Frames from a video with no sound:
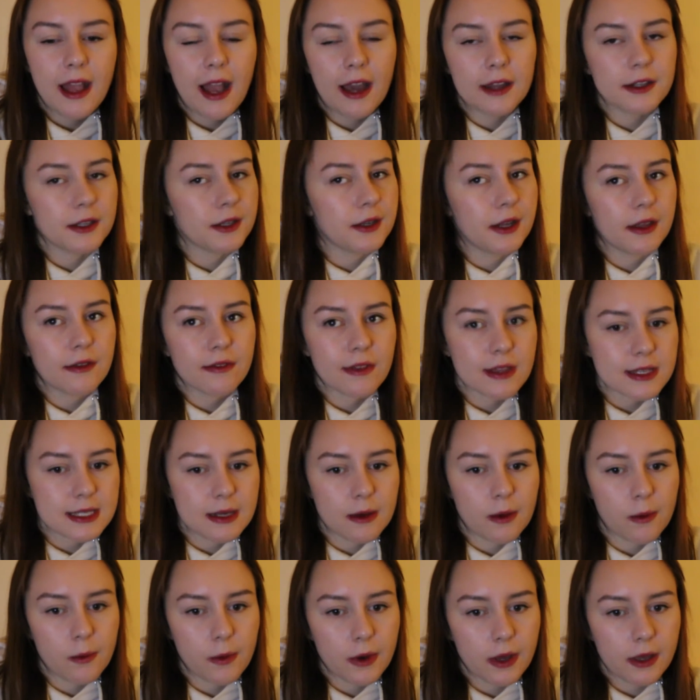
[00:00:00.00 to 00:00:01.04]
I don't know if that's
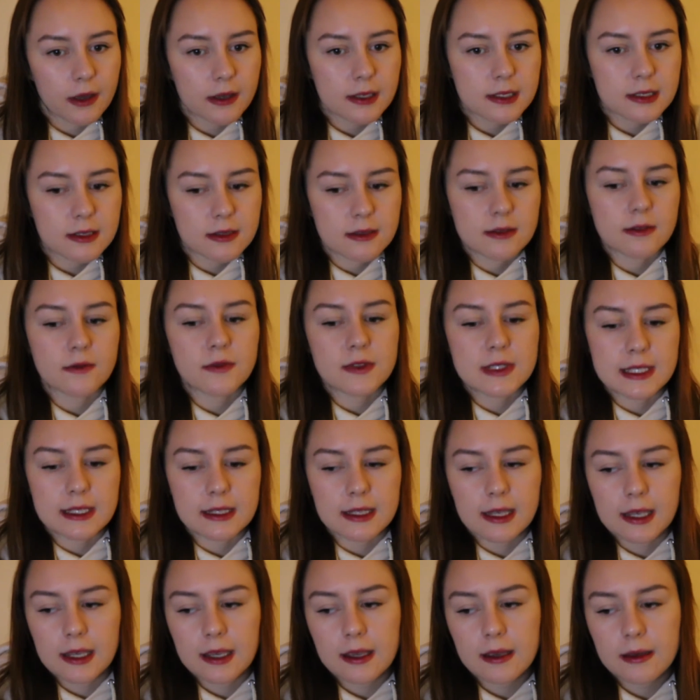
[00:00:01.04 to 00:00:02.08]
how it works, because obviously
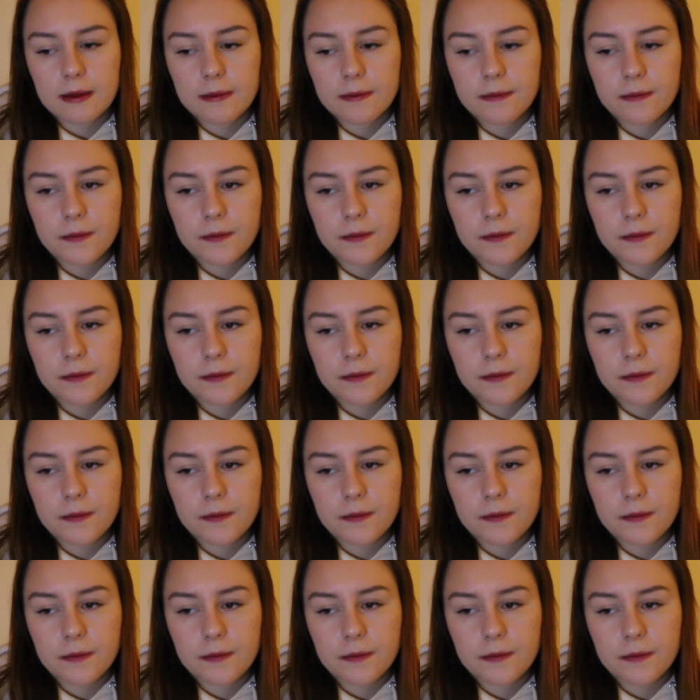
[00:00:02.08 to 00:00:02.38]
like